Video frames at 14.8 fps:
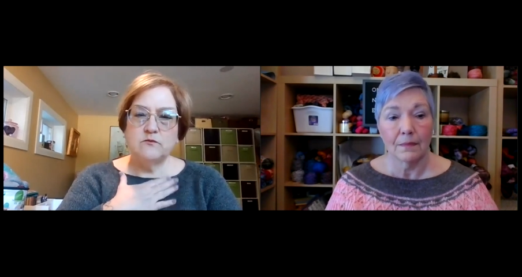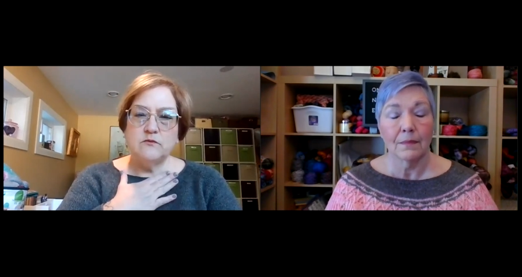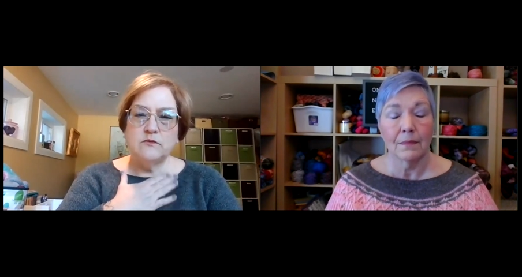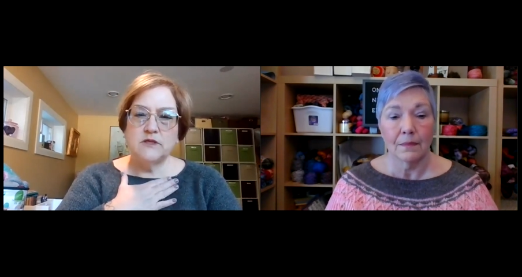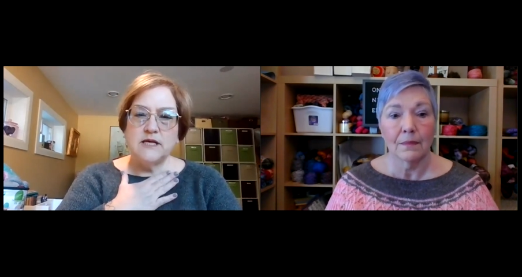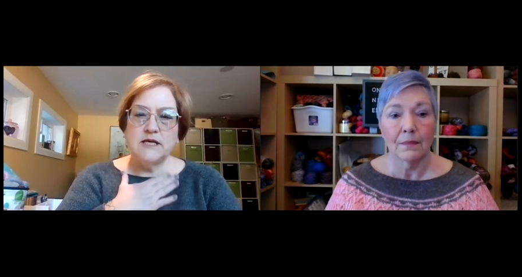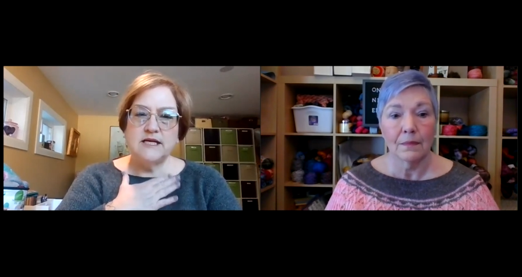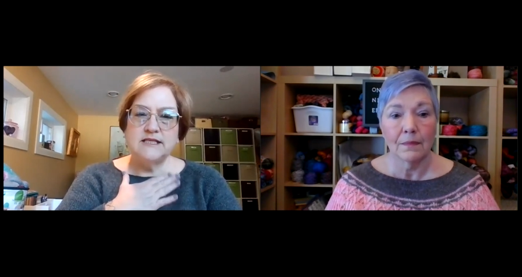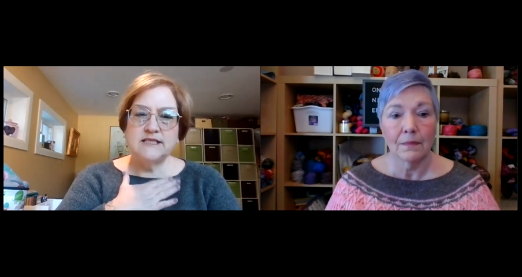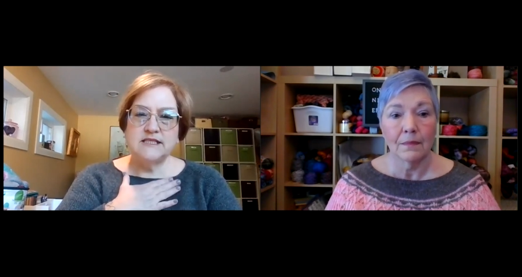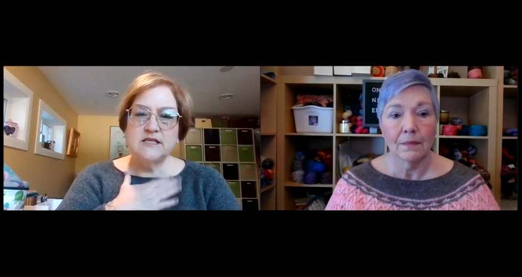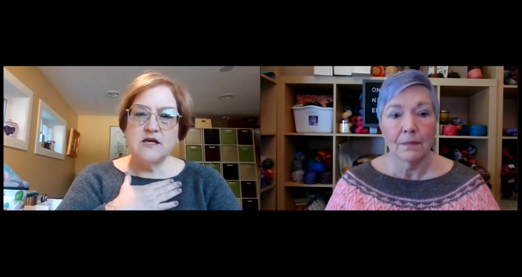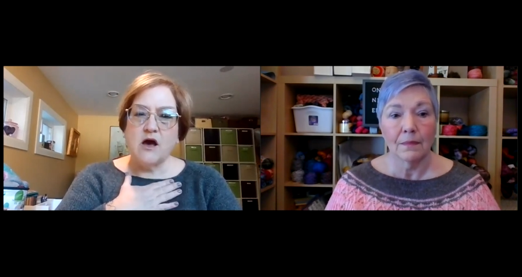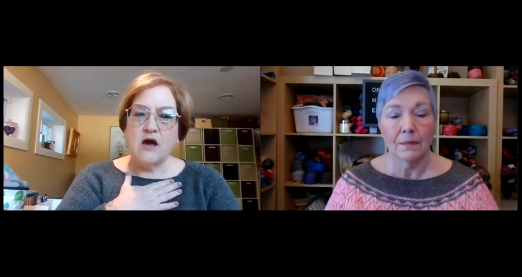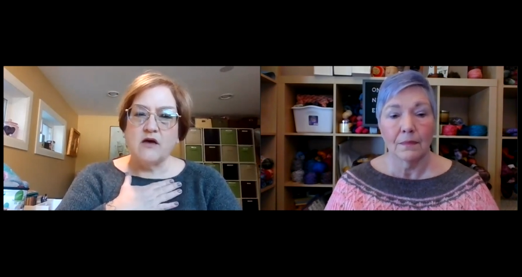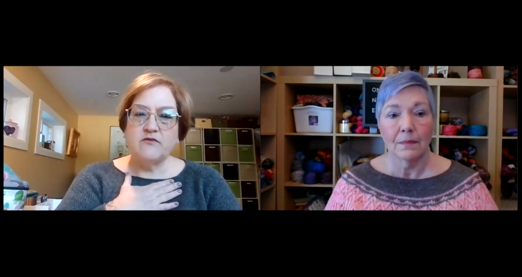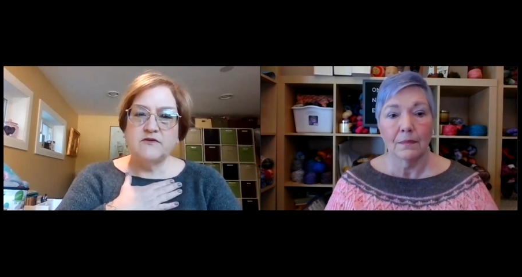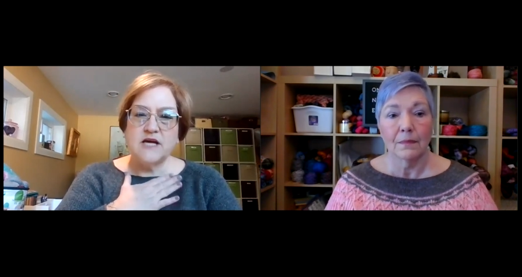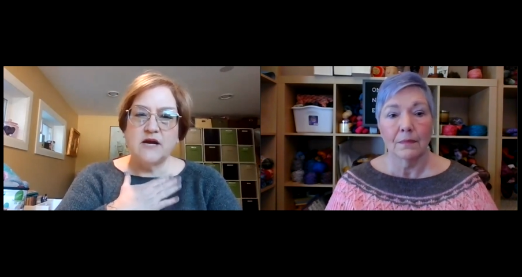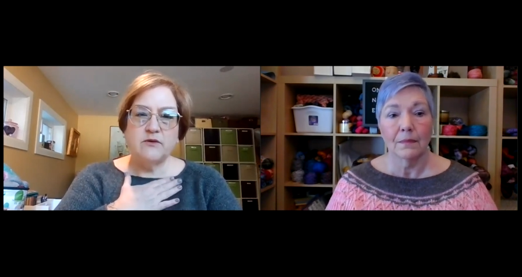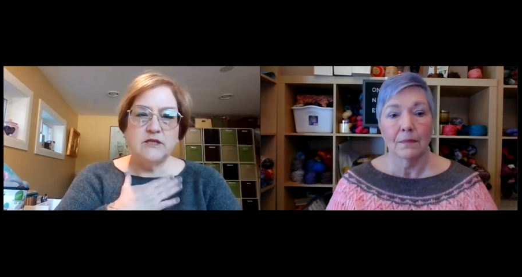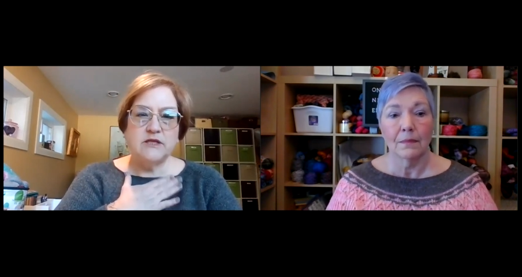Speaker 1: not it's soft
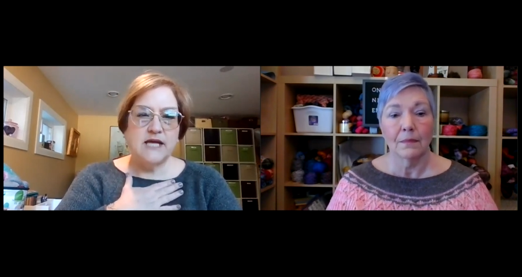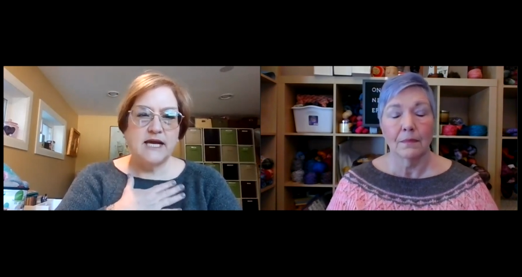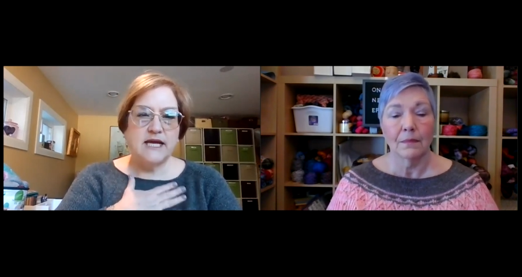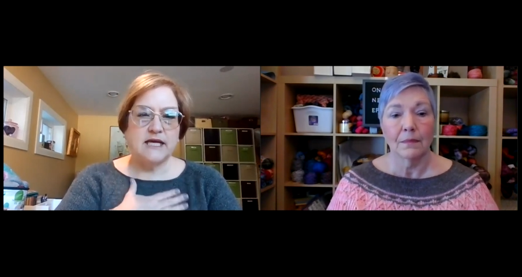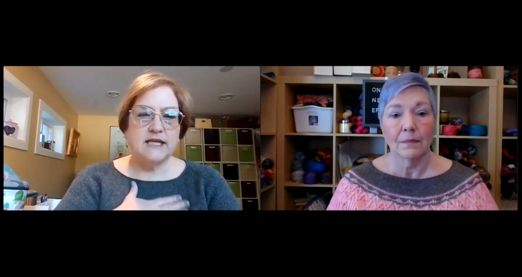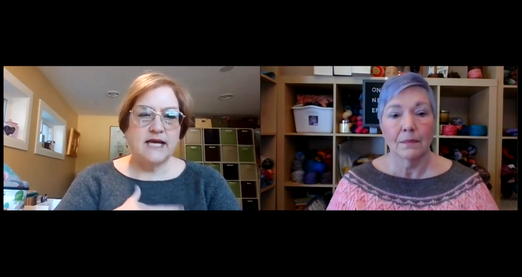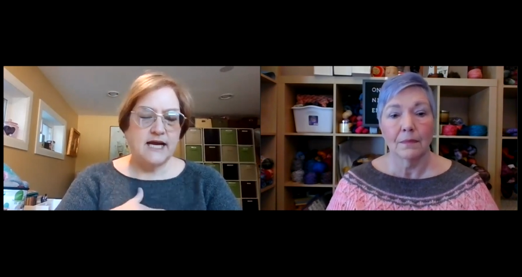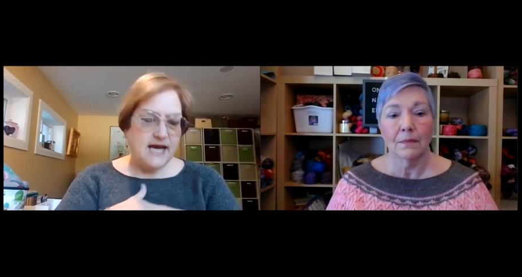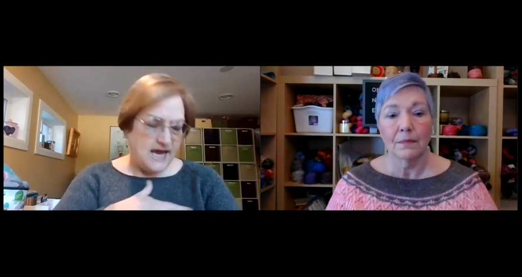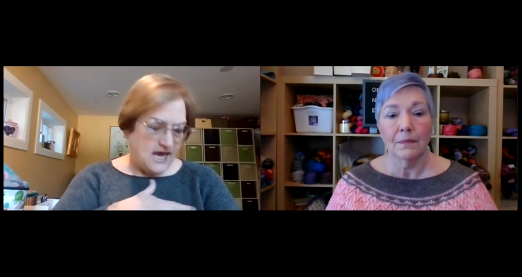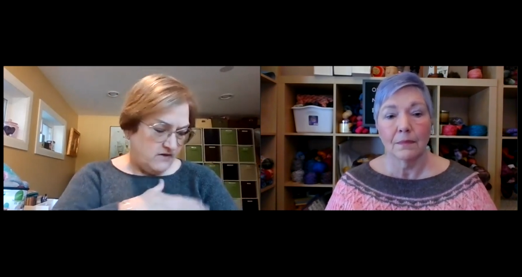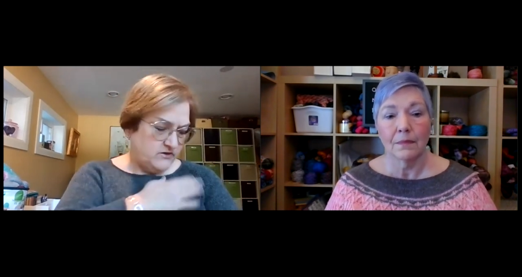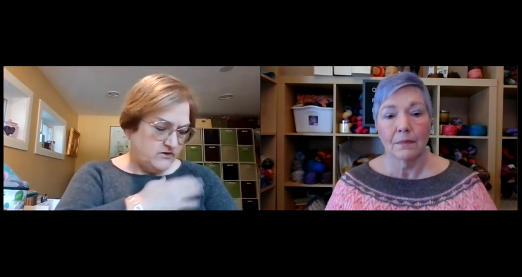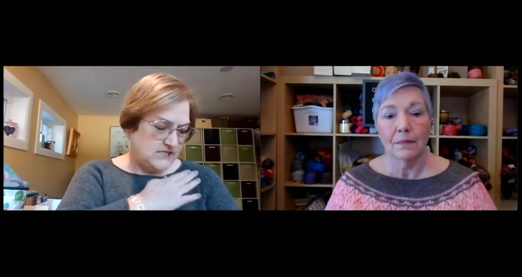i really like it like i have